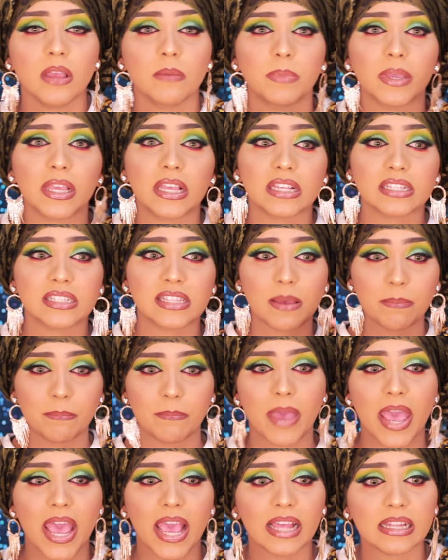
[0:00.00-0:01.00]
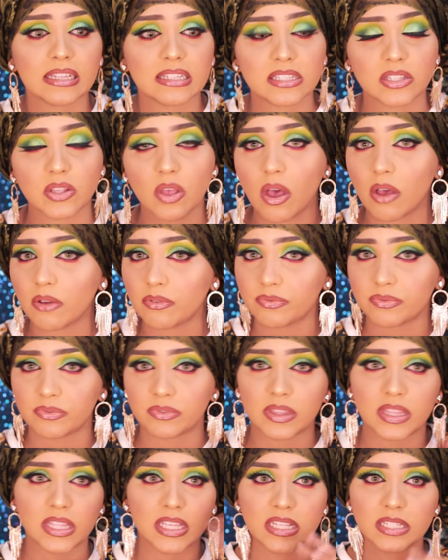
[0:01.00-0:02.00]
because the mattes of
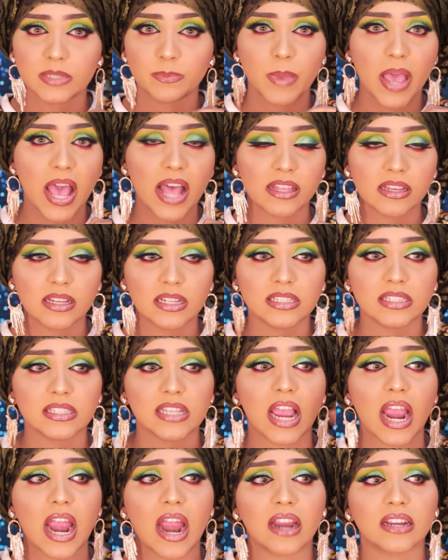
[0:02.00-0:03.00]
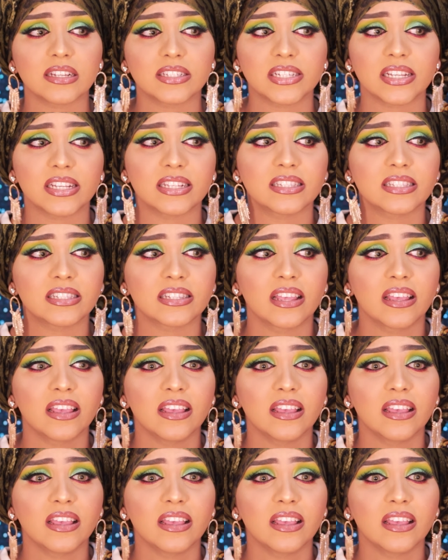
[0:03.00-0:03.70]
these palettes are just